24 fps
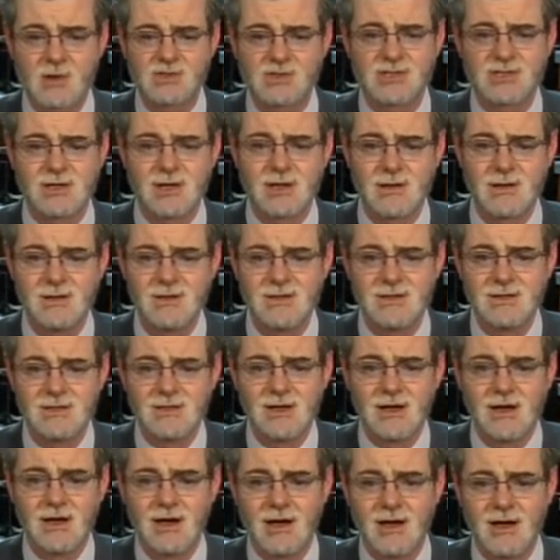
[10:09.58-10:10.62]

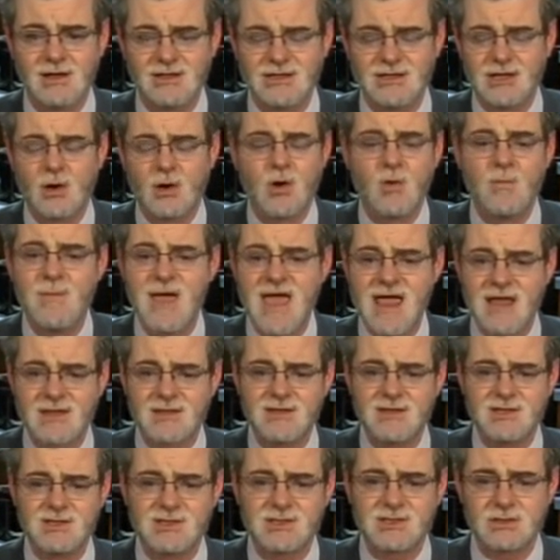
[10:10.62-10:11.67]
who make
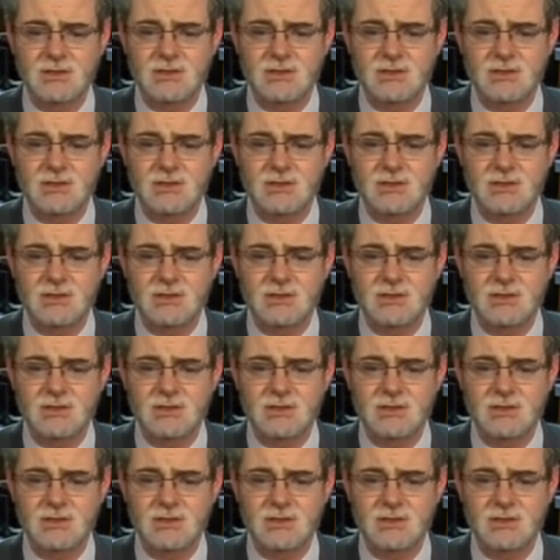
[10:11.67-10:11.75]
these,